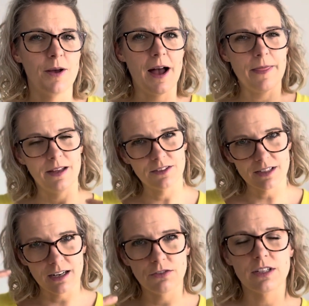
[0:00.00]
And then
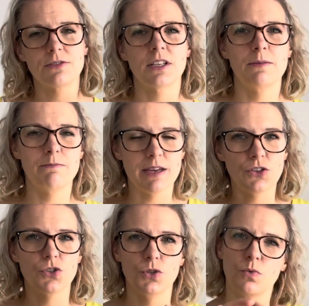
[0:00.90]
Stanislavski
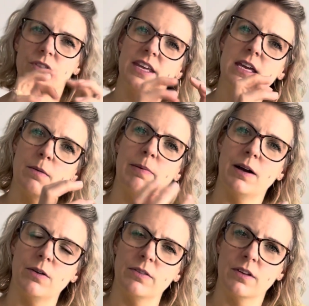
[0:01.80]
makes you think
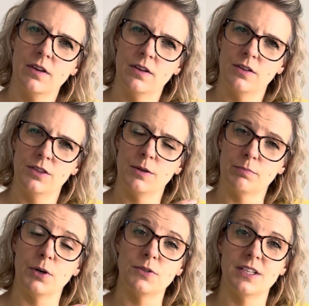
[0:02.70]
about the
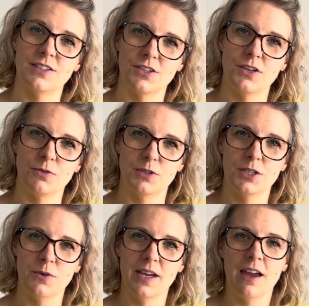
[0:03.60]
process that you're
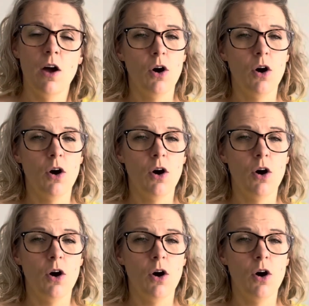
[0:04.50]
doing.